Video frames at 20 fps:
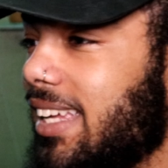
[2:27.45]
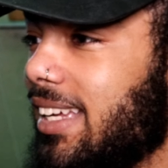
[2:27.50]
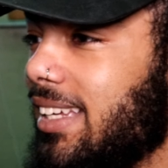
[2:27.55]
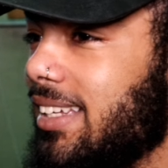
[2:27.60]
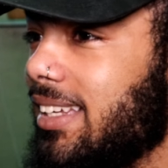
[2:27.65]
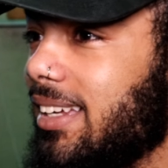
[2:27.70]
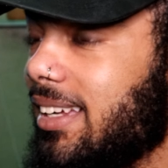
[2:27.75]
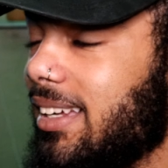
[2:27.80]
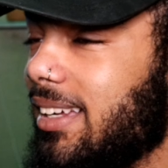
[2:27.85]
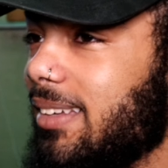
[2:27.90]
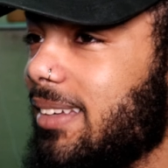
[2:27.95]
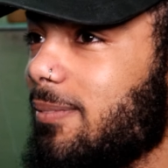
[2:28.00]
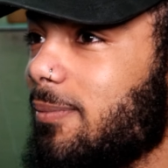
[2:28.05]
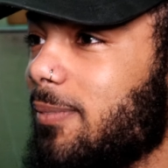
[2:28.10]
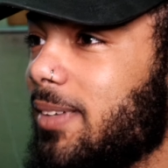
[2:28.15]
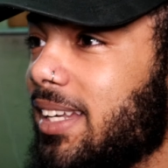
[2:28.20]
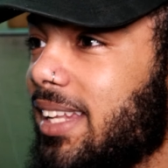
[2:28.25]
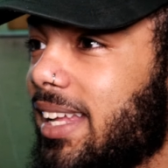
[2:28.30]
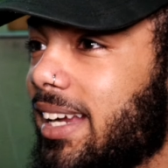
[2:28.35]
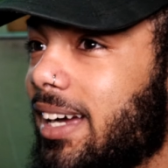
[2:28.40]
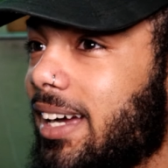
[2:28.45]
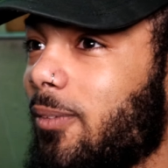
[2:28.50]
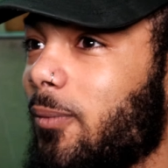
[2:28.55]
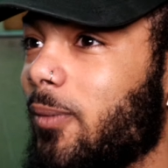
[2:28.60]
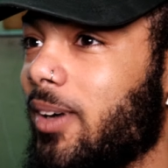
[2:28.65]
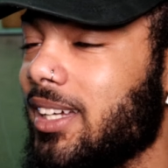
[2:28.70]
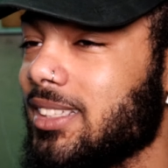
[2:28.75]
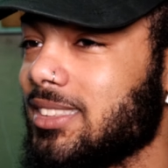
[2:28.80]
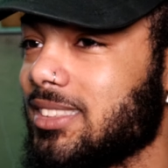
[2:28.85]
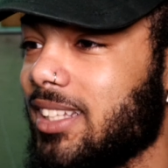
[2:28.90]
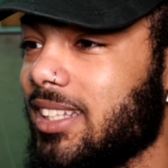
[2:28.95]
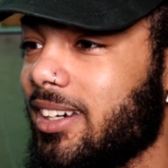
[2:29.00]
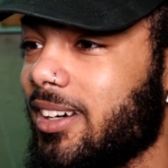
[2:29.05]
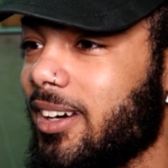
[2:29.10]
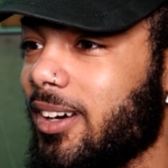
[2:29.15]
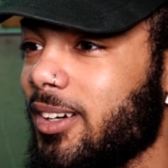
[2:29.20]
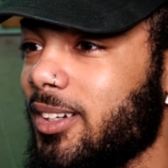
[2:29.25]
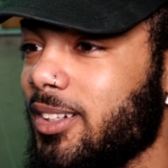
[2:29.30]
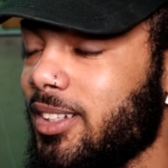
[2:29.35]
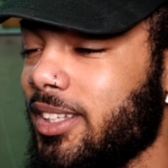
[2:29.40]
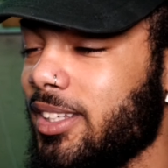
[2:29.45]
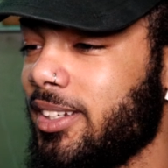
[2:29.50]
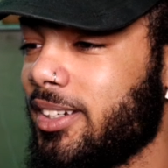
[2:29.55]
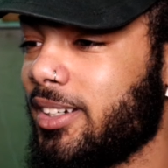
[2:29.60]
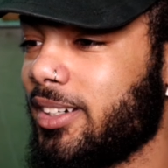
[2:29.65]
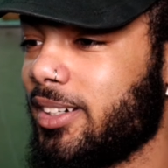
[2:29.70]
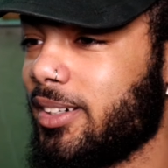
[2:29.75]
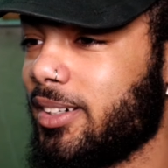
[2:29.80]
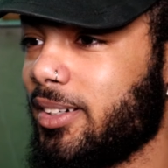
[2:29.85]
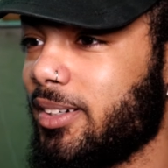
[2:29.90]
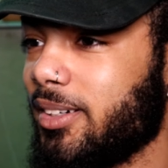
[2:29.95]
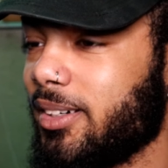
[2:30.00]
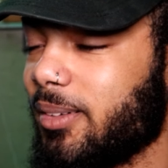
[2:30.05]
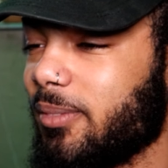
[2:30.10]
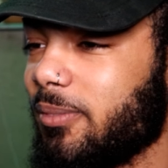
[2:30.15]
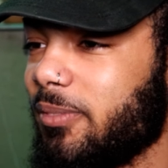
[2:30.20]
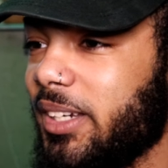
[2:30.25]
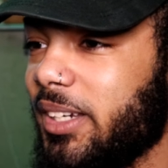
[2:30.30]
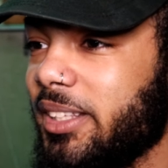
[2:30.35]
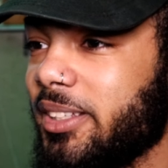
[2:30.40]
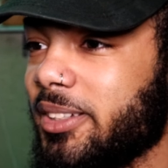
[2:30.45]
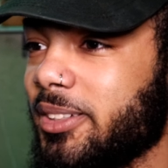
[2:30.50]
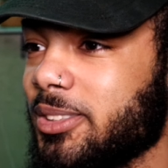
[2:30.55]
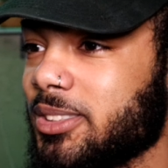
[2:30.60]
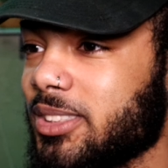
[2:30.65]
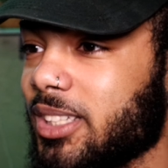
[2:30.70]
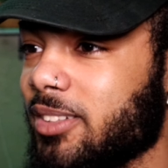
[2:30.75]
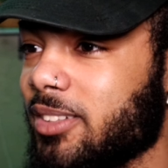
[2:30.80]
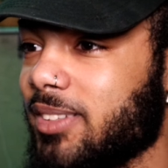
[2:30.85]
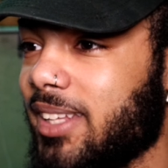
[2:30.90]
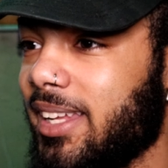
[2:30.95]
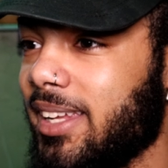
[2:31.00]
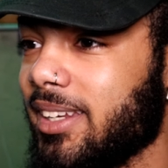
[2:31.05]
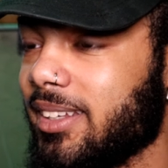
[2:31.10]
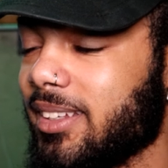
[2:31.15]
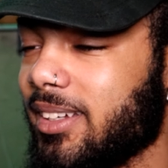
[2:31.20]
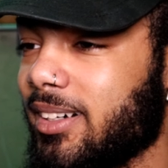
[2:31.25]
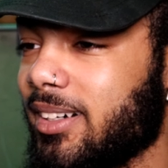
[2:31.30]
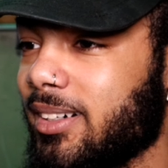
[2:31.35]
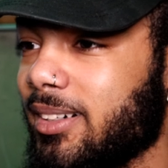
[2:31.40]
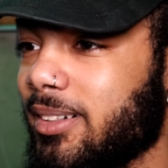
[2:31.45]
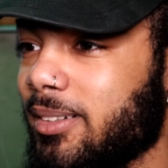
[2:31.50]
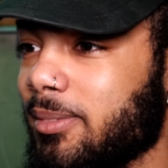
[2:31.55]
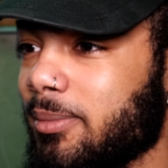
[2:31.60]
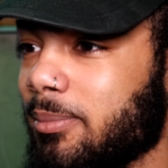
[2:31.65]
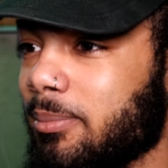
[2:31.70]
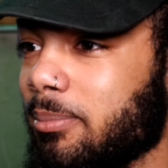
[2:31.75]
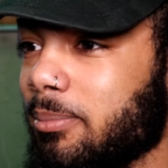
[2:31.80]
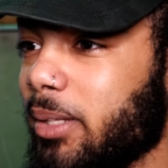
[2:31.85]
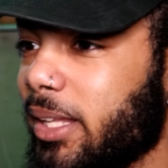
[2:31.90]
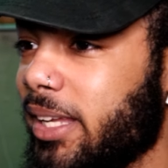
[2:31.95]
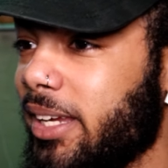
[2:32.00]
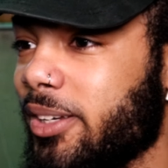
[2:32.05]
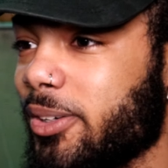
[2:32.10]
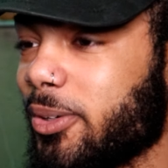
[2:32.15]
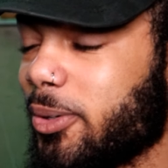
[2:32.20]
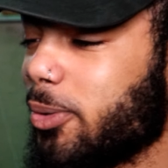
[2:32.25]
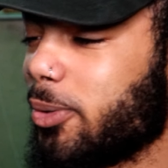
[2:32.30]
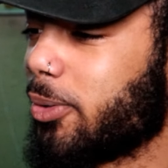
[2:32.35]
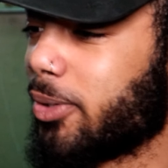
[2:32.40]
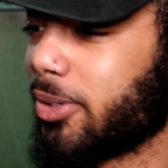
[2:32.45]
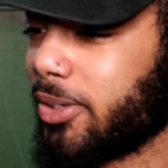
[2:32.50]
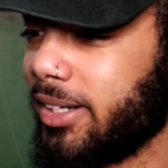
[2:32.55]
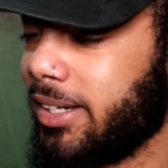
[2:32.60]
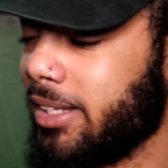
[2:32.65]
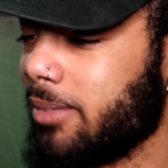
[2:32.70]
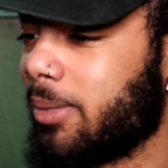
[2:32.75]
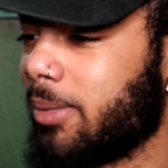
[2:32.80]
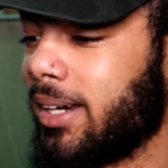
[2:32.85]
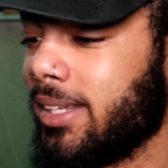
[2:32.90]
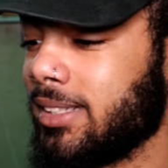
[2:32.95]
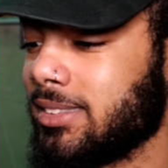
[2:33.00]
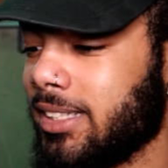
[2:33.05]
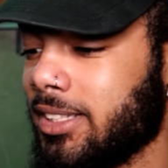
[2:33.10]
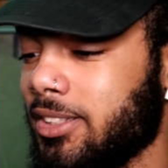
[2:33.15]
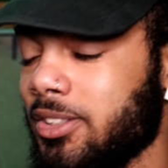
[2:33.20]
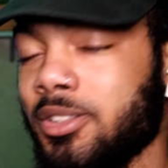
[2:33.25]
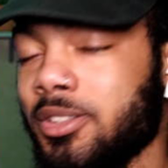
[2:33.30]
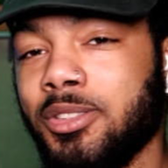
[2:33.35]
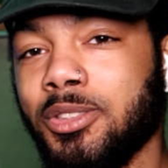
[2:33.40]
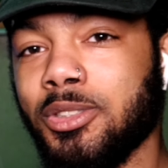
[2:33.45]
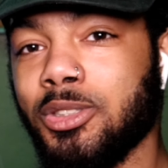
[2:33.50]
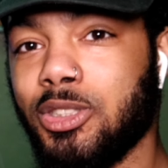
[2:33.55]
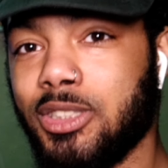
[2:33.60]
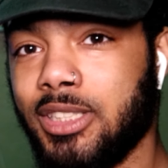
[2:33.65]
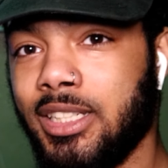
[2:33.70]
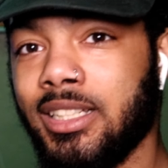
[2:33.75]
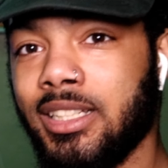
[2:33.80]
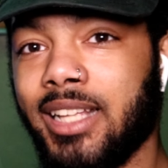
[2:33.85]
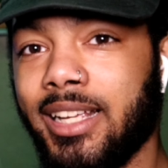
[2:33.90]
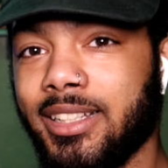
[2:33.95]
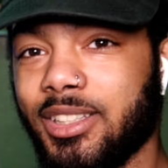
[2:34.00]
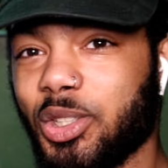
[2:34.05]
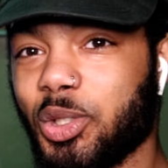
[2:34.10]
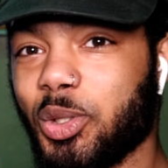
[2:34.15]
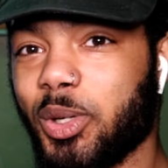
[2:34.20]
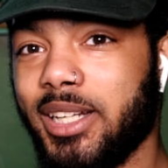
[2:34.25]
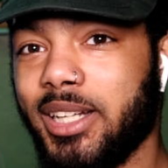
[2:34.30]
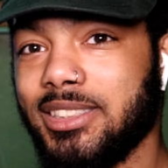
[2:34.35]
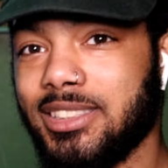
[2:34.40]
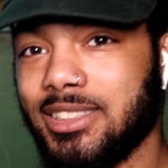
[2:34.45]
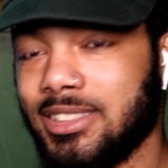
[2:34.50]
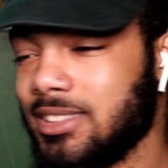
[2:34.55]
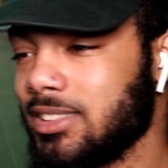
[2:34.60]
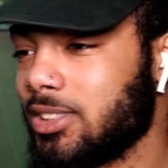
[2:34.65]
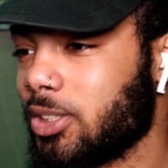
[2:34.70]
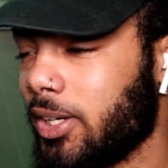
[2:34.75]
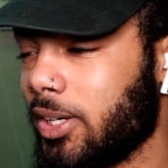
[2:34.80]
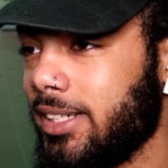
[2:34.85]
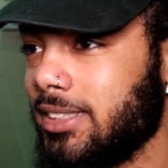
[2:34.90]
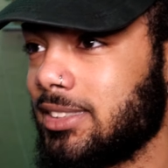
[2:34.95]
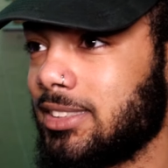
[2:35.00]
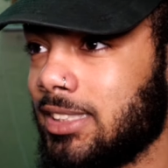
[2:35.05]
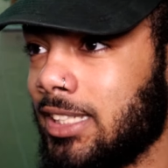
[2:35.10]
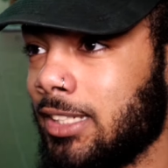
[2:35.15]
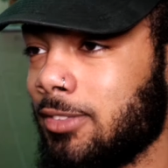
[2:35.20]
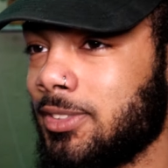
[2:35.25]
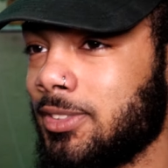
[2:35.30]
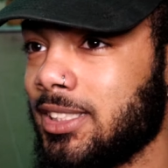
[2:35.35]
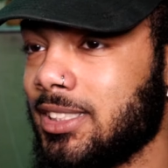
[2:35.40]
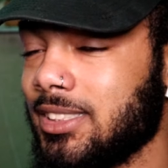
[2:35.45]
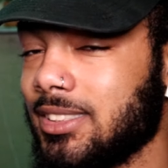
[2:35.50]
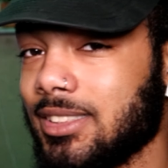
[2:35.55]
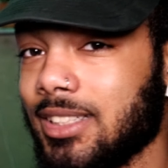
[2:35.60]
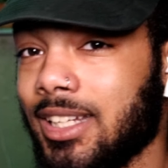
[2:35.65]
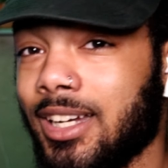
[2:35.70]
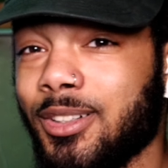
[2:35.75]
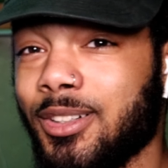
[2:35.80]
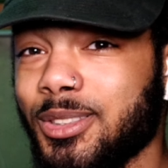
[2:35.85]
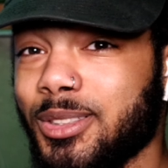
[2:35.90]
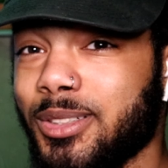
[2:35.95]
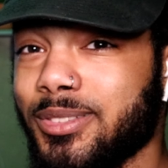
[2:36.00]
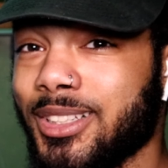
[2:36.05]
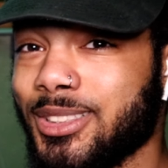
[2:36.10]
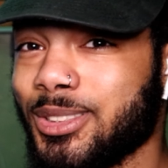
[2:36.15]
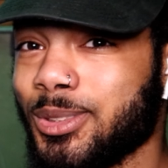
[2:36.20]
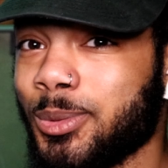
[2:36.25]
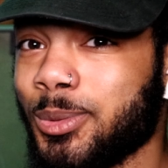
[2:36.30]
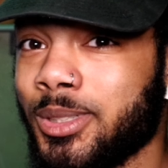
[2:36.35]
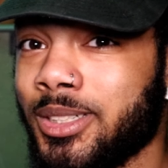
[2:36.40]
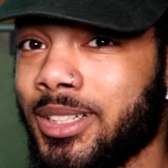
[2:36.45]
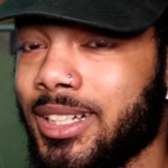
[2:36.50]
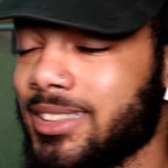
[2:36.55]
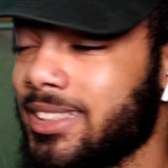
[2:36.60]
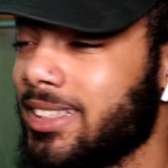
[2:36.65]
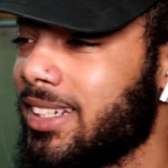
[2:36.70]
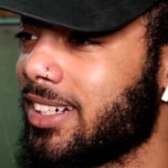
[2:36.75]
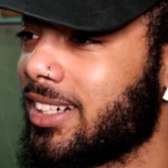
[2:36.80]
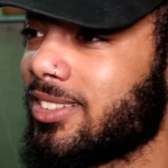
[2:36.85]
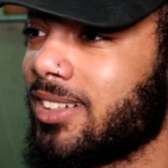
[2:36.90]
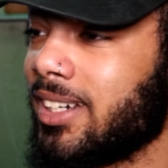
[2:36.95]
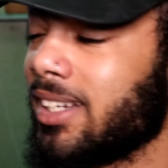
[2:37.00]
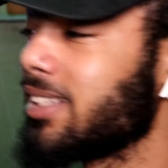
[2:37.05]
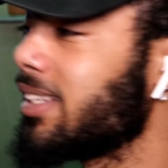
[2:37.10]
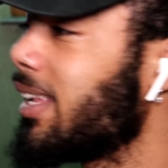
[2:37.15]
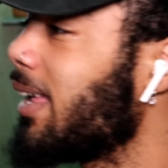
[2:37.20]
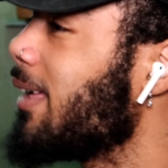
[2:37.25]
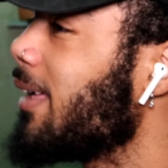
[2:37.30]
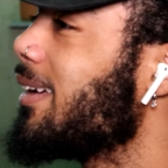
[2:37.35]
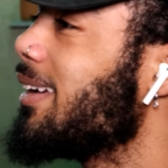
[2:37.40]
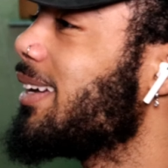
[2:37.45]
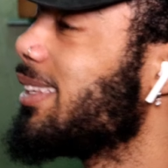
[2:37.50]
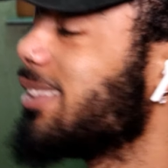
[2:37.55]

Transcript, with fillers: that when like I watched like earlier videos of like um Bladee or, or anybody's like you you see like the crate creativeness I don't know if that's a word I think I created that